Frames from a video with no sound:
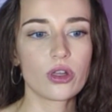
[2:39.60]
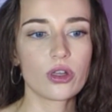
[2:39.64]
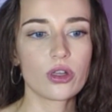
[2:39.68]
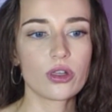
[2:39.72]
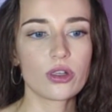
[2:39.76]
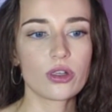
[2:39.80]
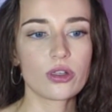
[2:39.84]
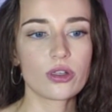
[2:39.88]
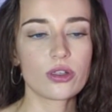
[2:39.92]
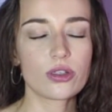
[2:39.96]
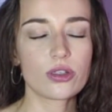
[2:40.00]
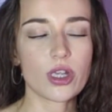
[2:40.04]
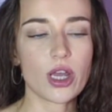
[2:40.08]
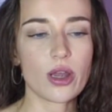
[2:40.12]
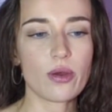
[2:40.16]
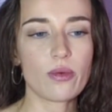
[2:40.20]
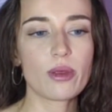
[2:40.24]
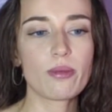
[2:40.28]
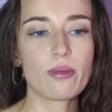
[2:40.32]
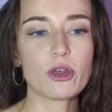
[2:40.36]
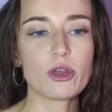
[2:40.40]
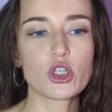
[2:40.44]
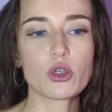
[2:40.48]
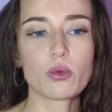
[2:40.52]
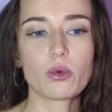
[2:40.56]
so the
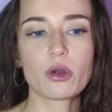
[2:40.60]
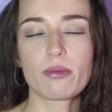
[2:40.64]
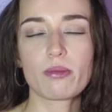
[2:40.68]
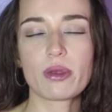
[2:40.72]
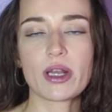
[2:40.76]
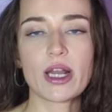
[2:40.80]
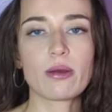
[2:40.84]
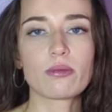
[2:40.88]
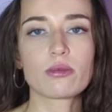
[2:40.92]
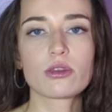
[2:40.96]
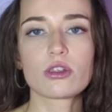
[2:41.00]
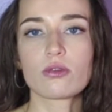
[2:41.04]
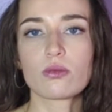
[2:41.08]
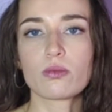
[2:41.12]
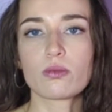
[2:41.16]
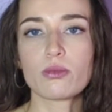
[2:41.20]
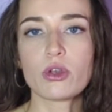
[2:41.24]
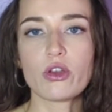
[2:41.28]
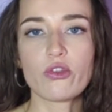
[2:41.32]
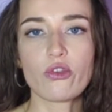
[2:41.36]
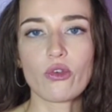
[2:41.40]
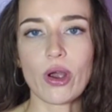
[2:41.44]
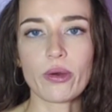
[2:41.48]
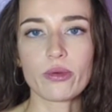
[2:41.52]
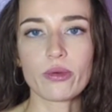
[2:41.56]
bishop wouldn't be able to
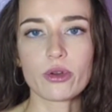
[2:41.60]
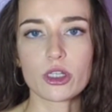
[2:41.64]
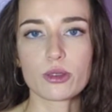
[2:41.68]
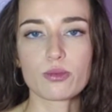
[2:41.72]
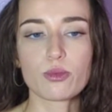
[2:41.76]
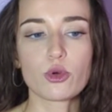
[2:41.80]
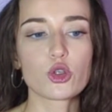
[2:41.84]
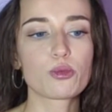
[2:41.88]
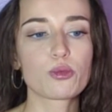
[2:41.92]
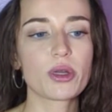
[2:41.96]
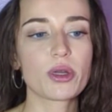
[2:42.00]
move around as much.